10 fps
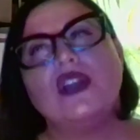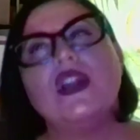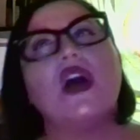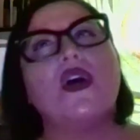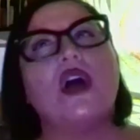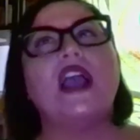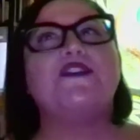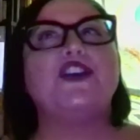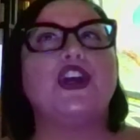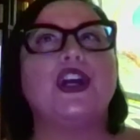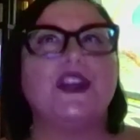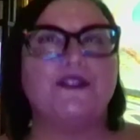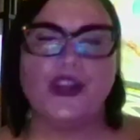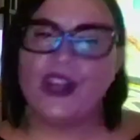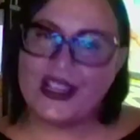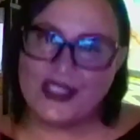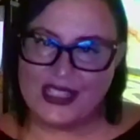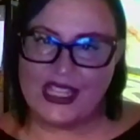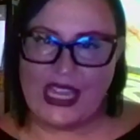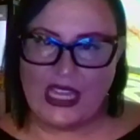Now, if you're asking
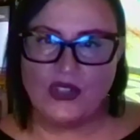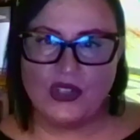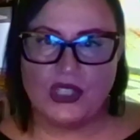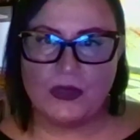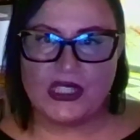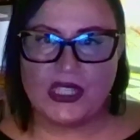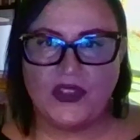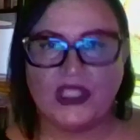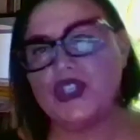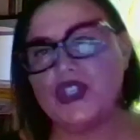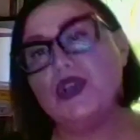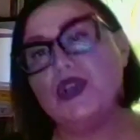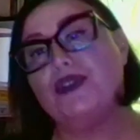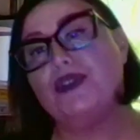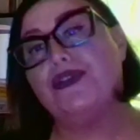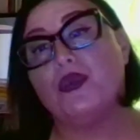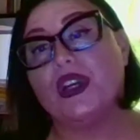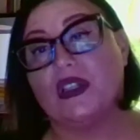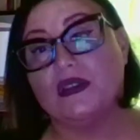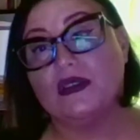the angel specifically, because you have free
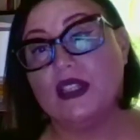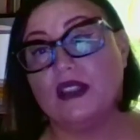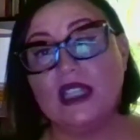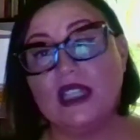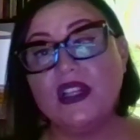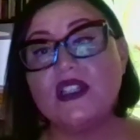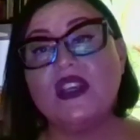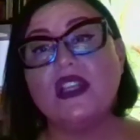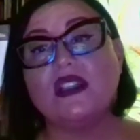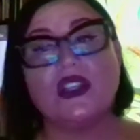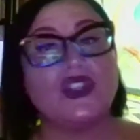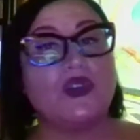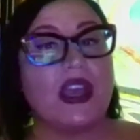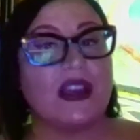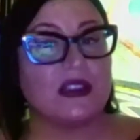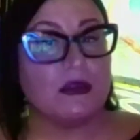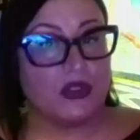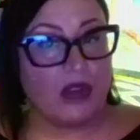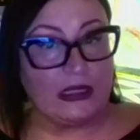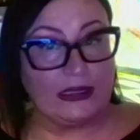will, they'll never intervene unless you ask them
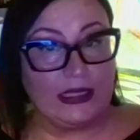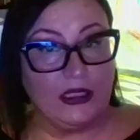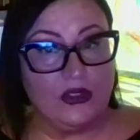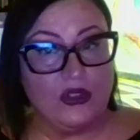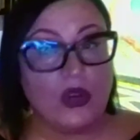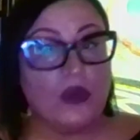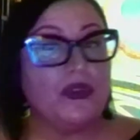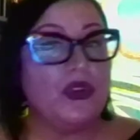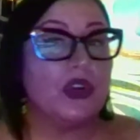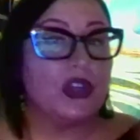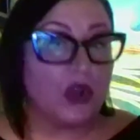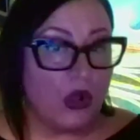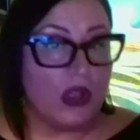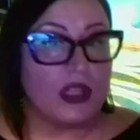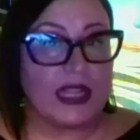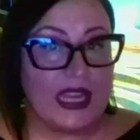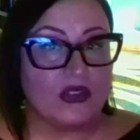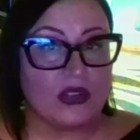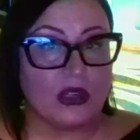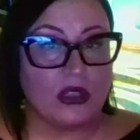directly. So if you're going to call on an
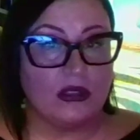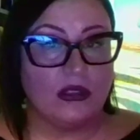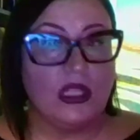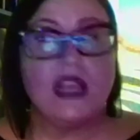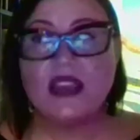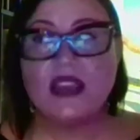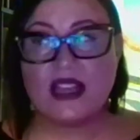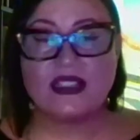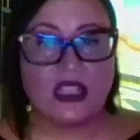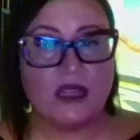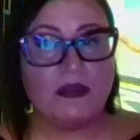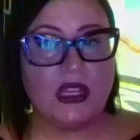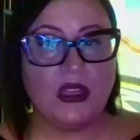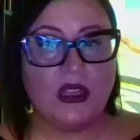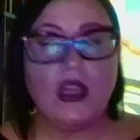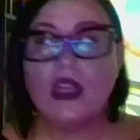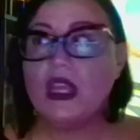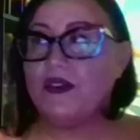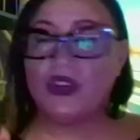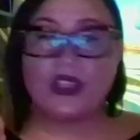angel, then that's going to be,
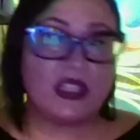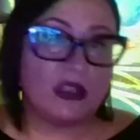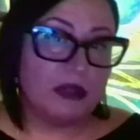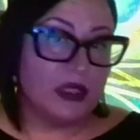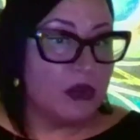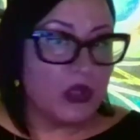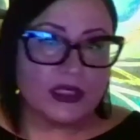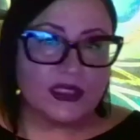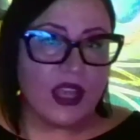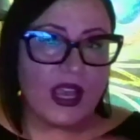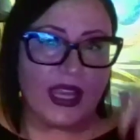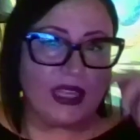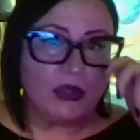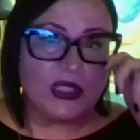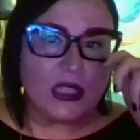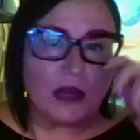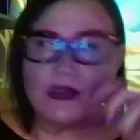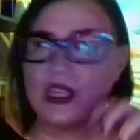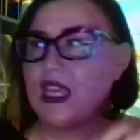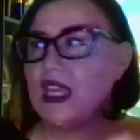if you're going to see a billboard sign with
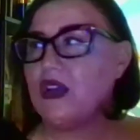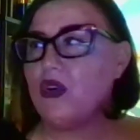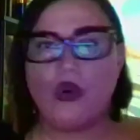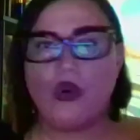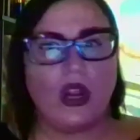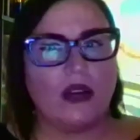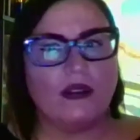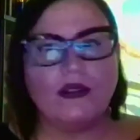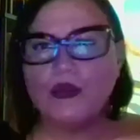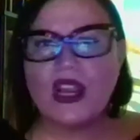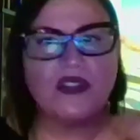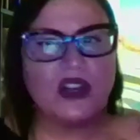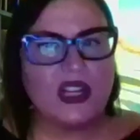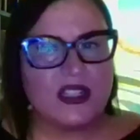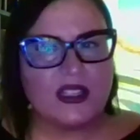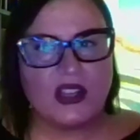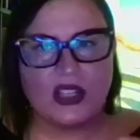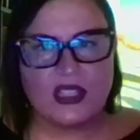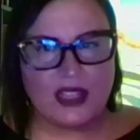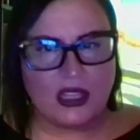something or whatever it is that they're
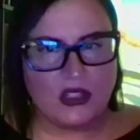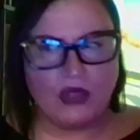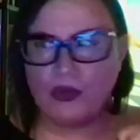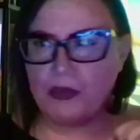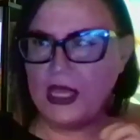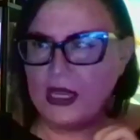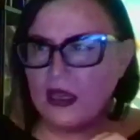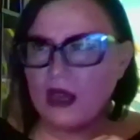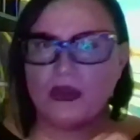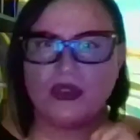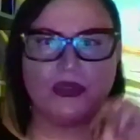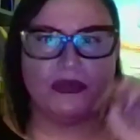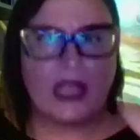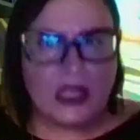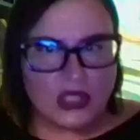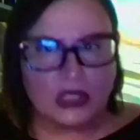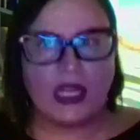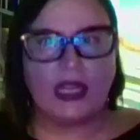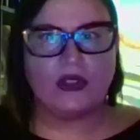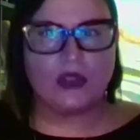going to send to you, repeating numbers or flashing
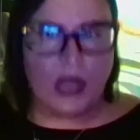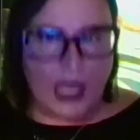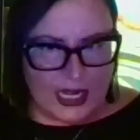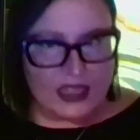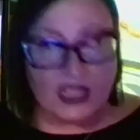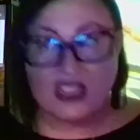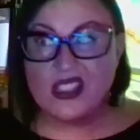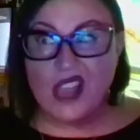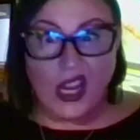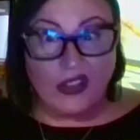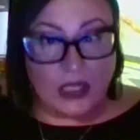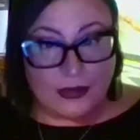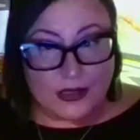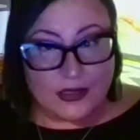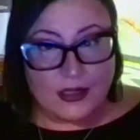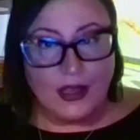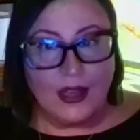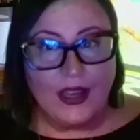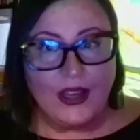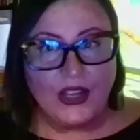lights or anything, sirens,
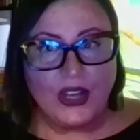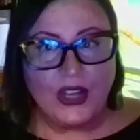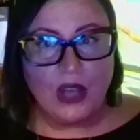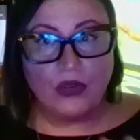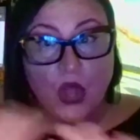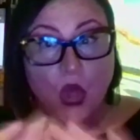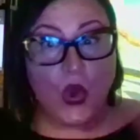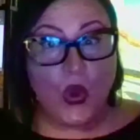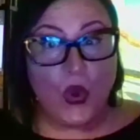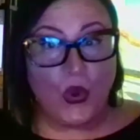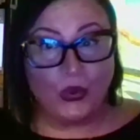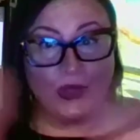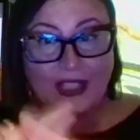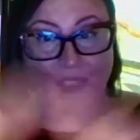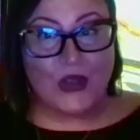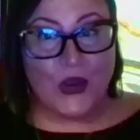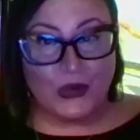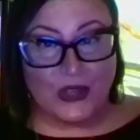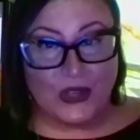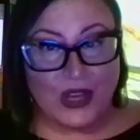no, like
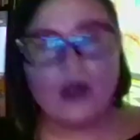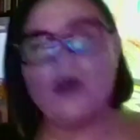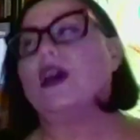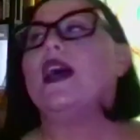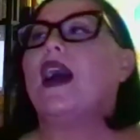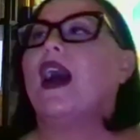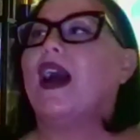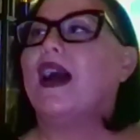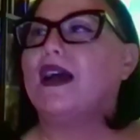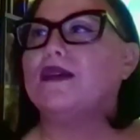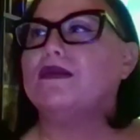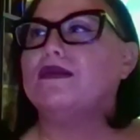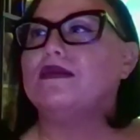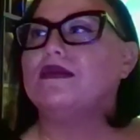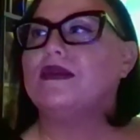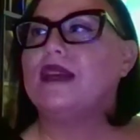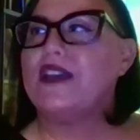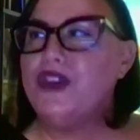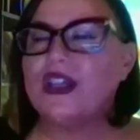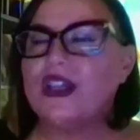don't go. Um,
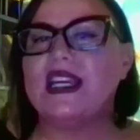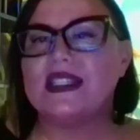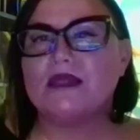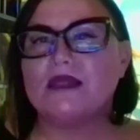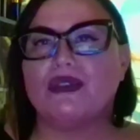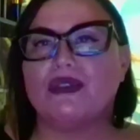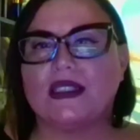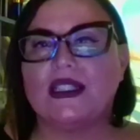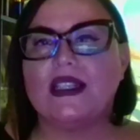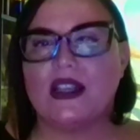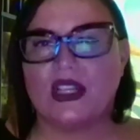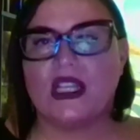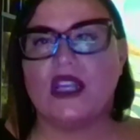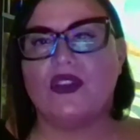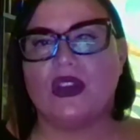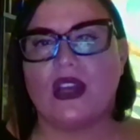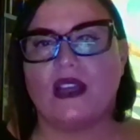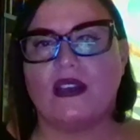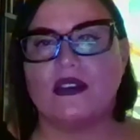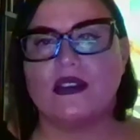if you're going to ask them directly, they're going to give you the
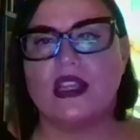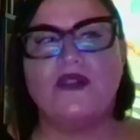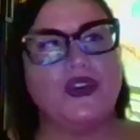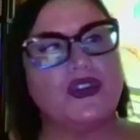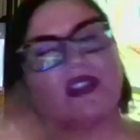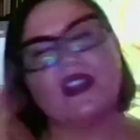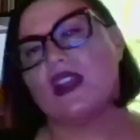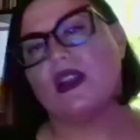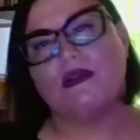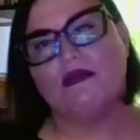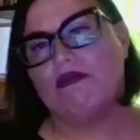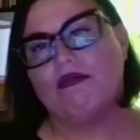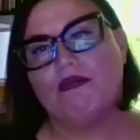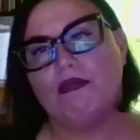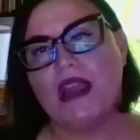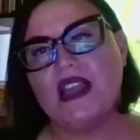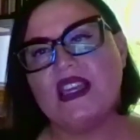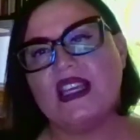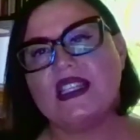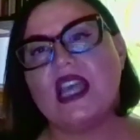guidance. If you're just going to make
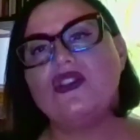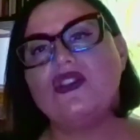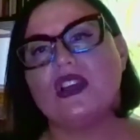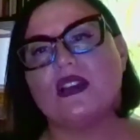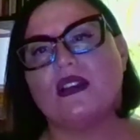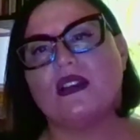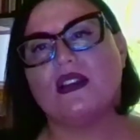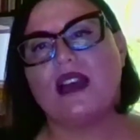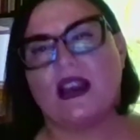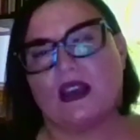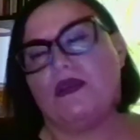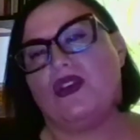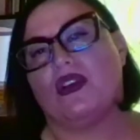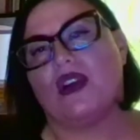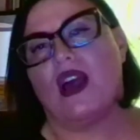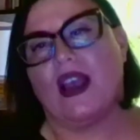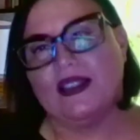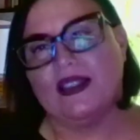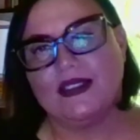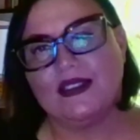the intention, that could be your
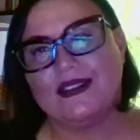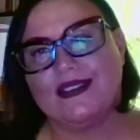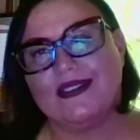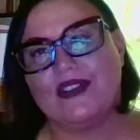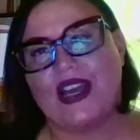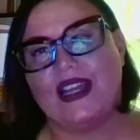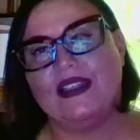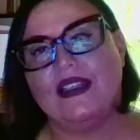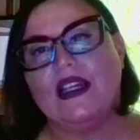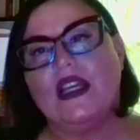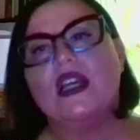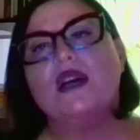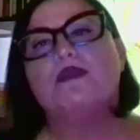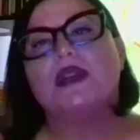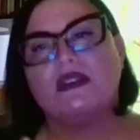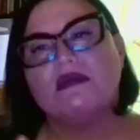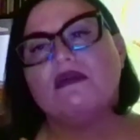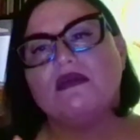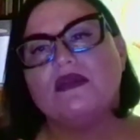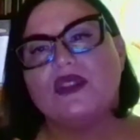guide, right? But
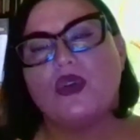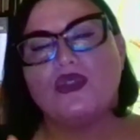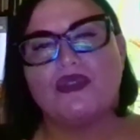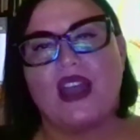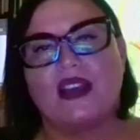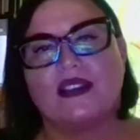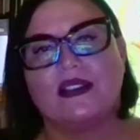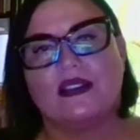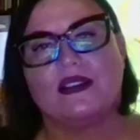go direct.